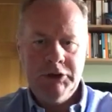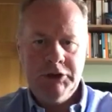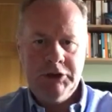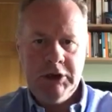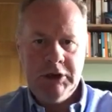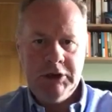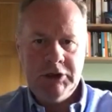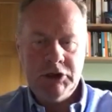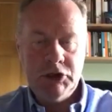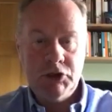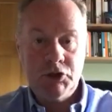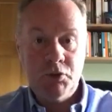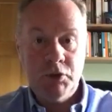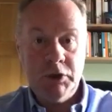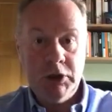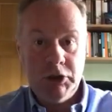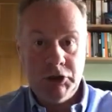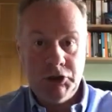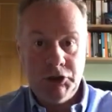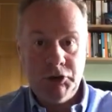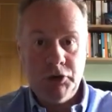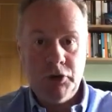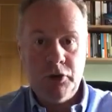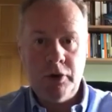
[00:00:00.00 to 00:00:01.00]
Jesus
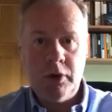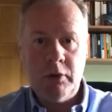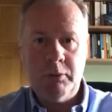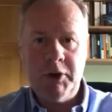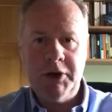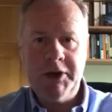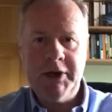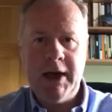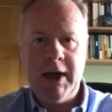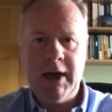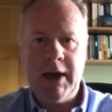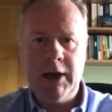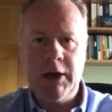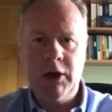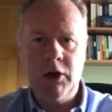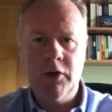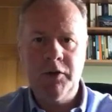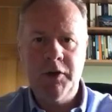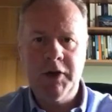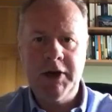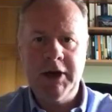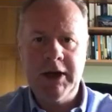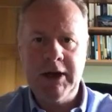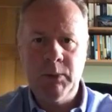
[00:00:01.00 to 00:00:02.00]
reassured her by telling
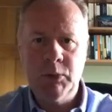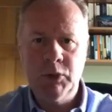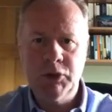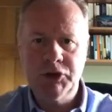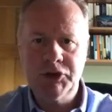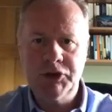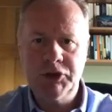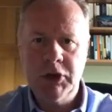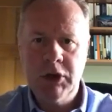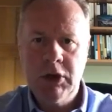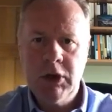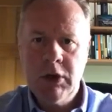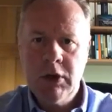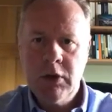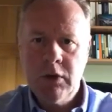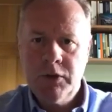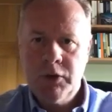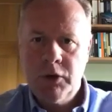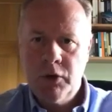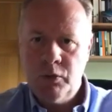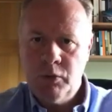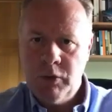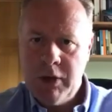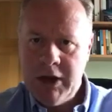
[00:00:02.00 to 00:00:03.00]
her that he was
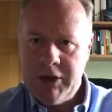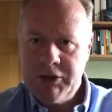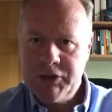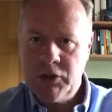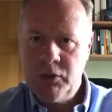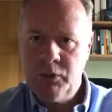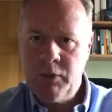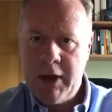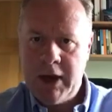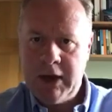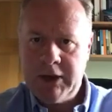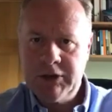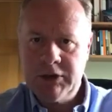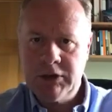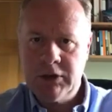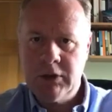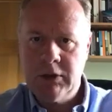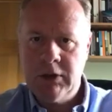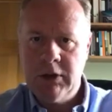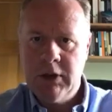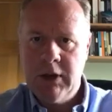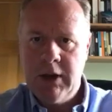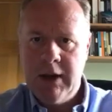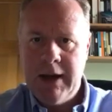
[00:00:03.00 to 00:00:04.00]
the
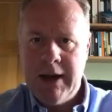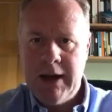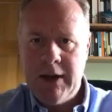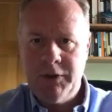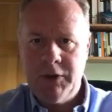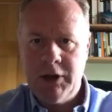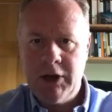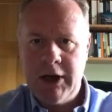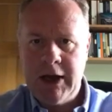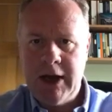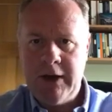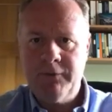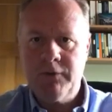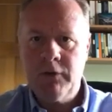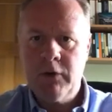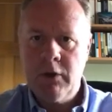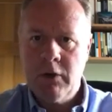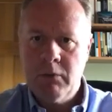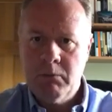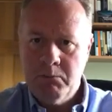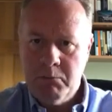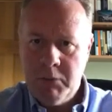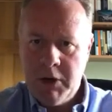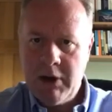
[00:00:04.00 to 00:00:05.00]
resurrection and the life.
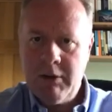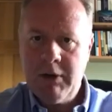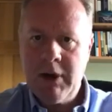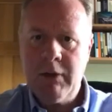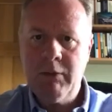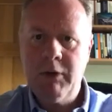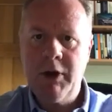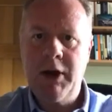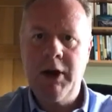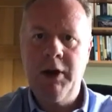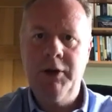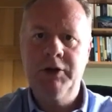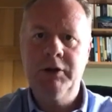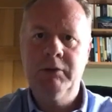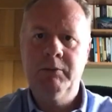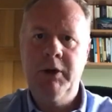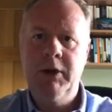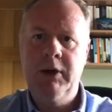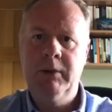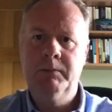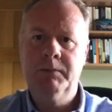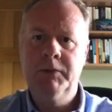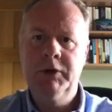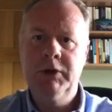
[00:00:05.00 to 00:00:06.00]
Mary ran out to
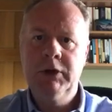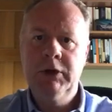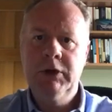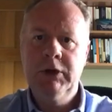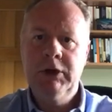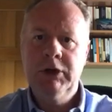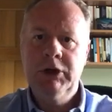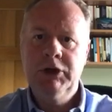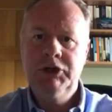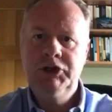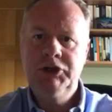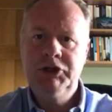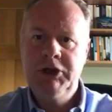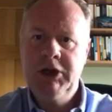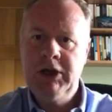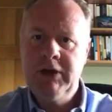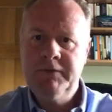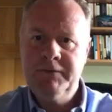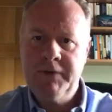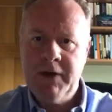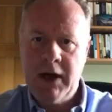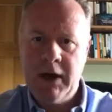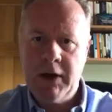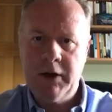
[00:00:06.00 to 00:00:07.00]
meet him. She
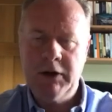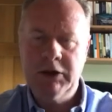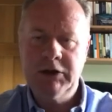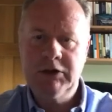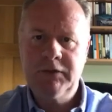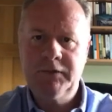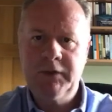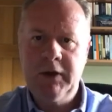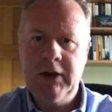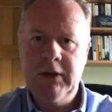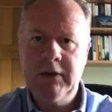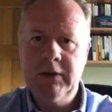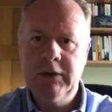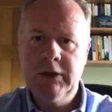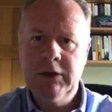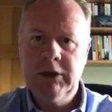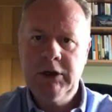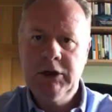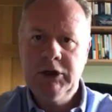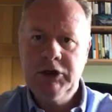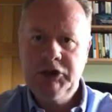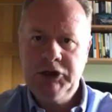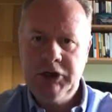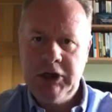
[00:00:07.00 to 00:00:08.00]
fell at his feet.
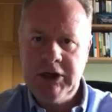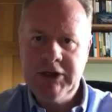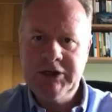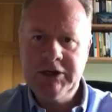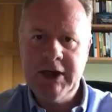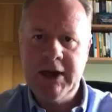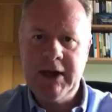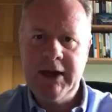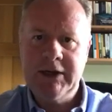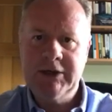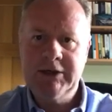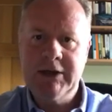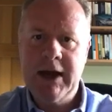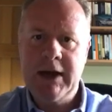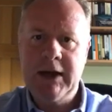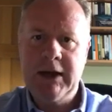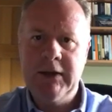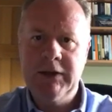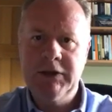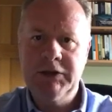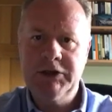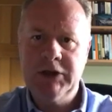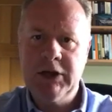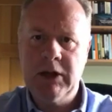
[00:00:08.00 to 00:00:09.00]
She said
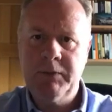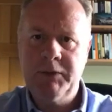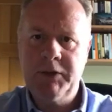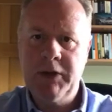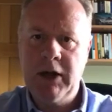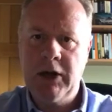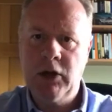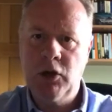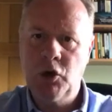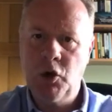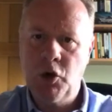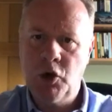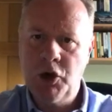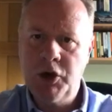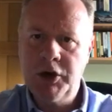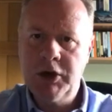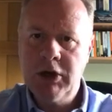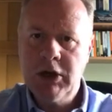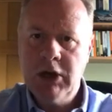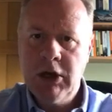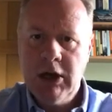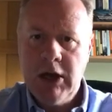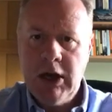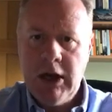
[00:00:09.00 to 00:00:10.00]
exactly the same thing.
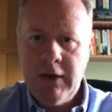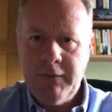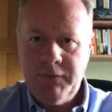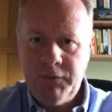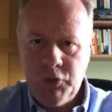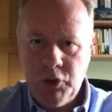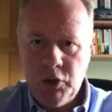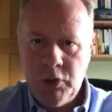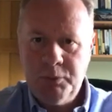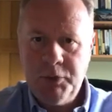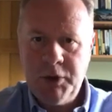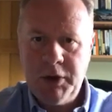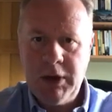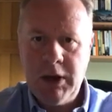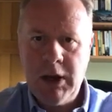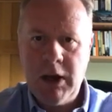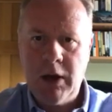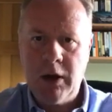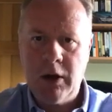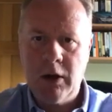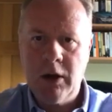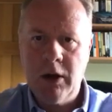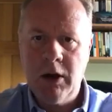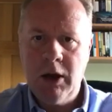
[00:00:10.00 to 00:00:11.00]
Lord, if you had been
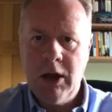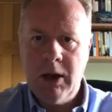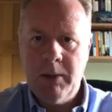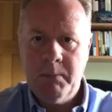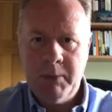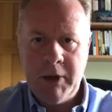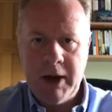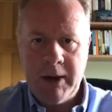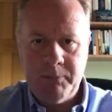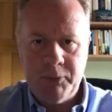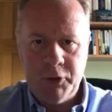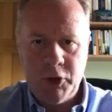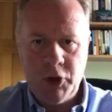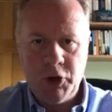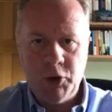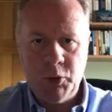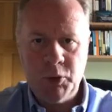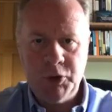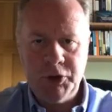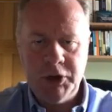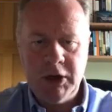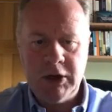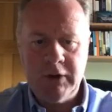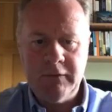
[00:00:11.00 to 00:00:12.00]
here, my brother
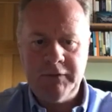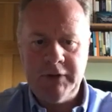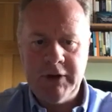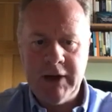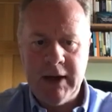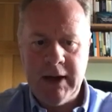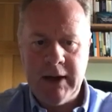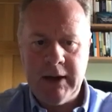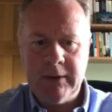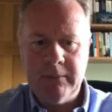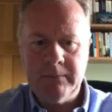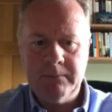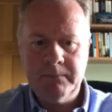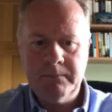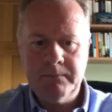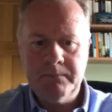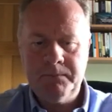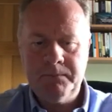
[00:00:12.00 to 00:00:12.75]
would not have died.